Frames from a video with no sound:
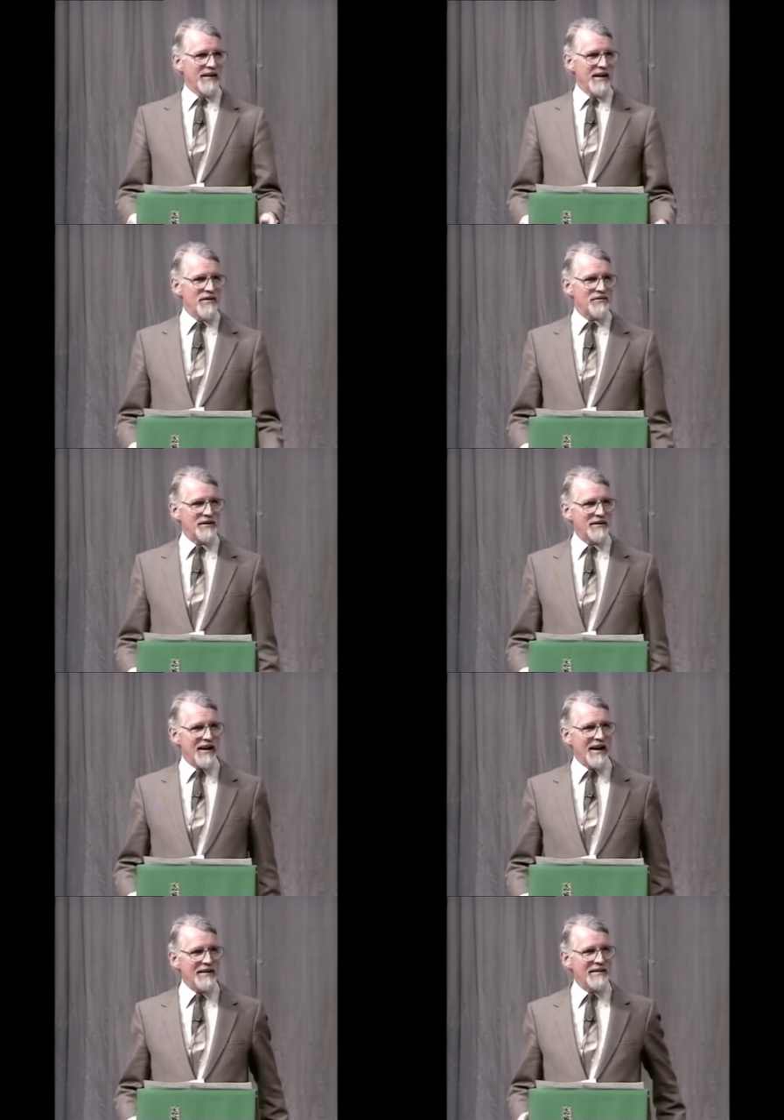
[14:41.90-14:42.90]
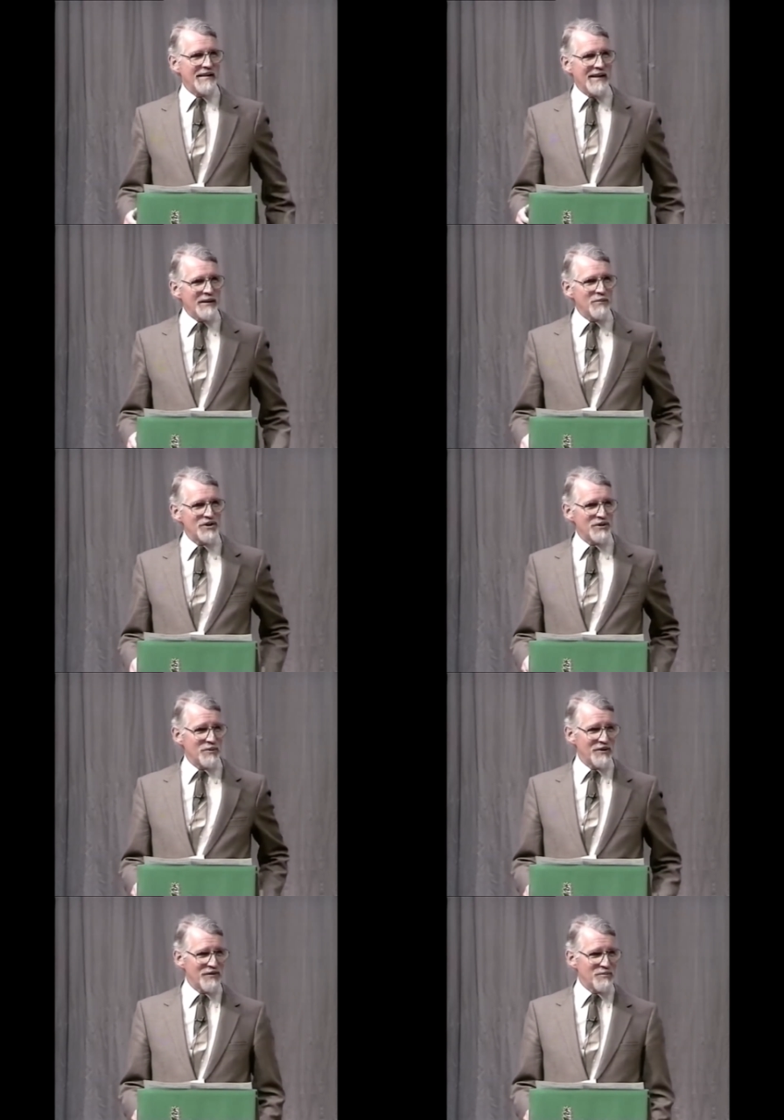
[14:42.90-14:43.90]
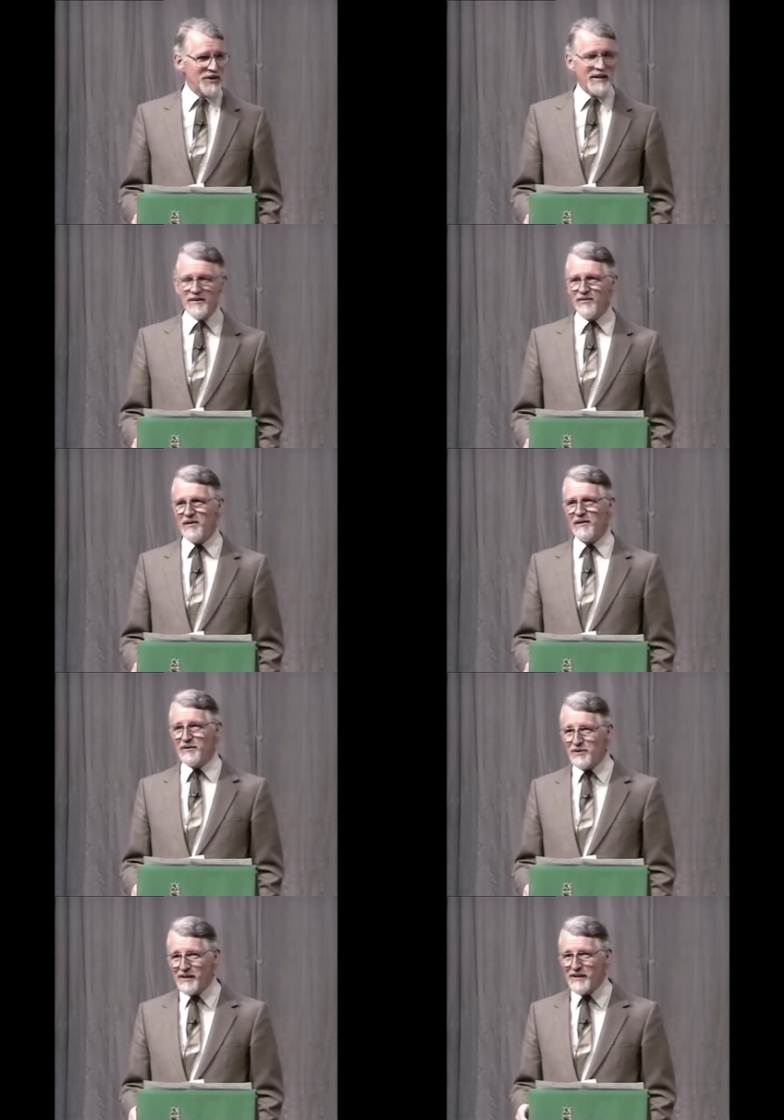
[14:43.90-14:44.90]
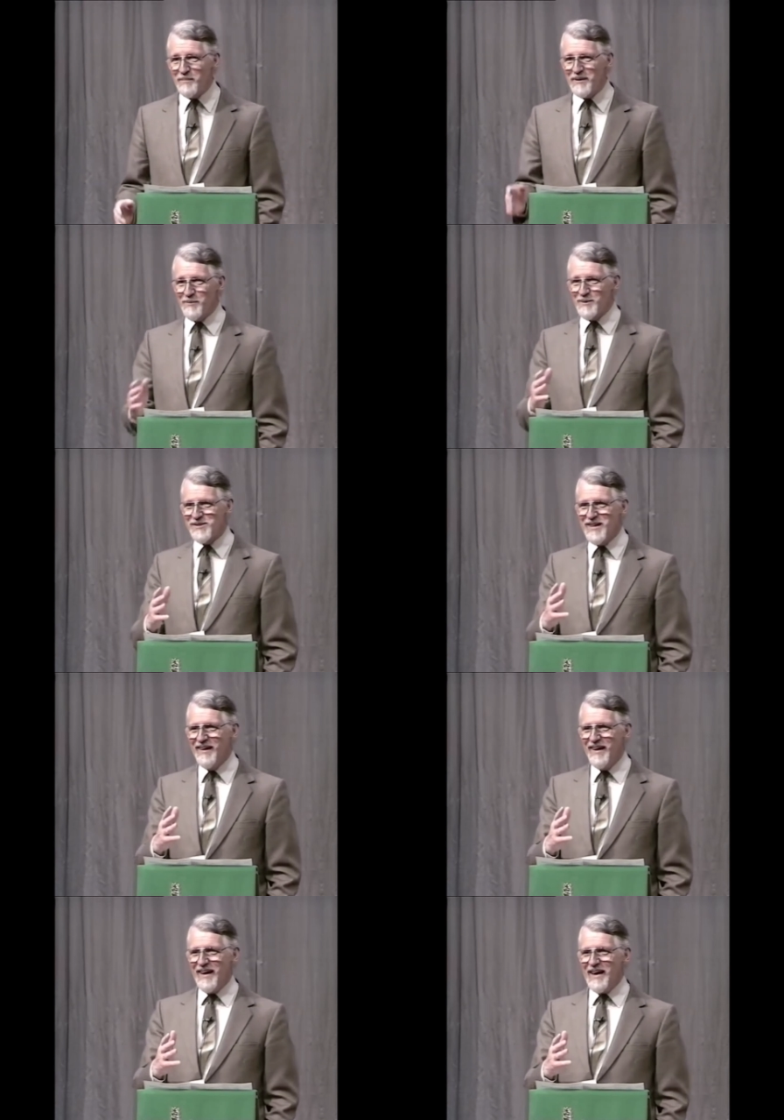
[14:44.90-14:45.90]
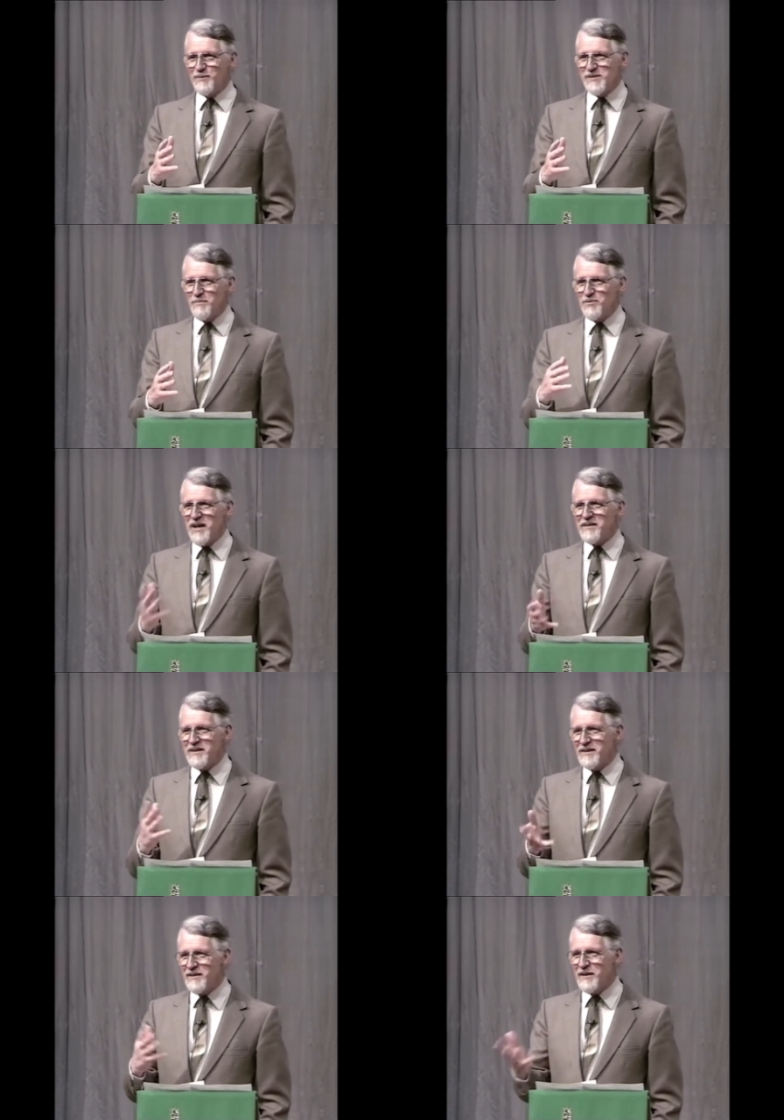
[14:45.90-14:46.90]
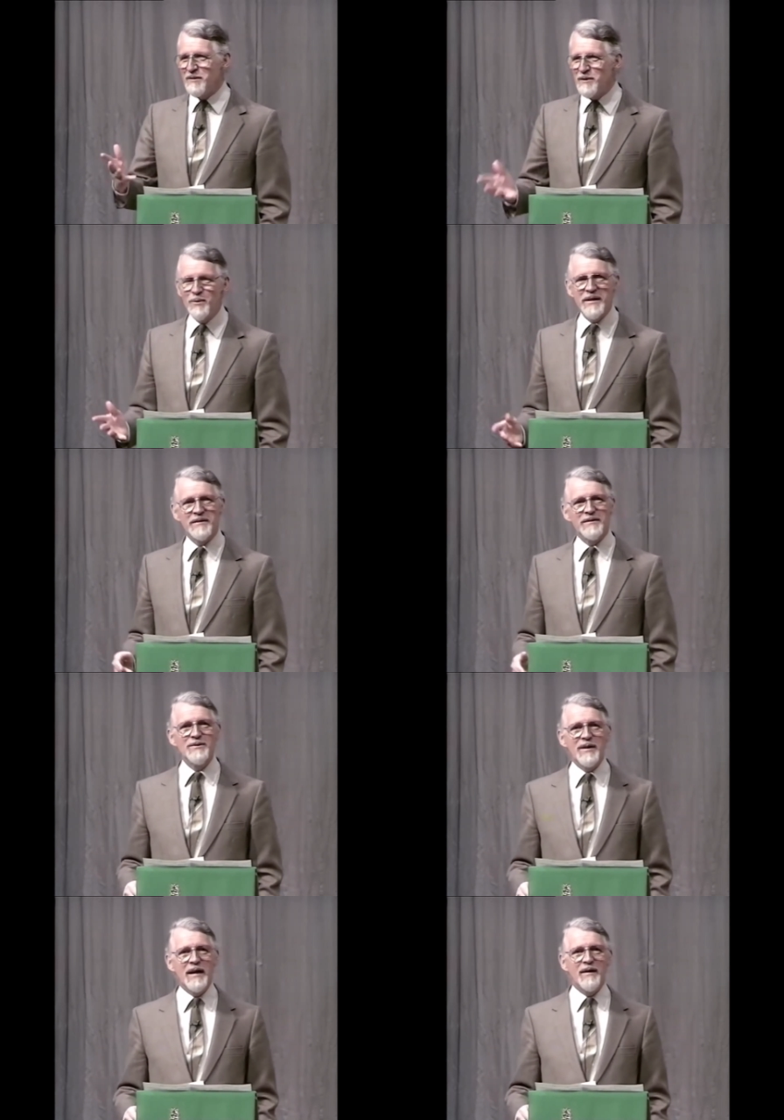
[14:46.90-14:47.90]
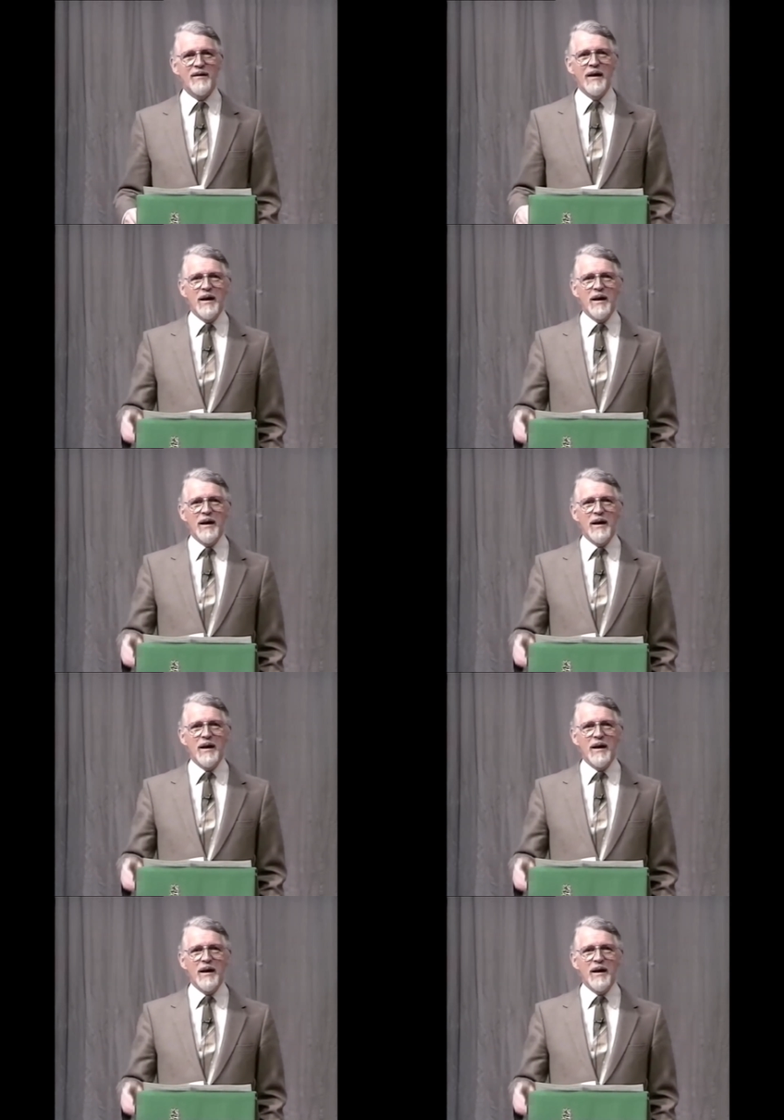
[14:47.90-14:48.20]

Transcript: if it had had any language, it would have objected theologically, but it was, it was objecting in the only way it knew how.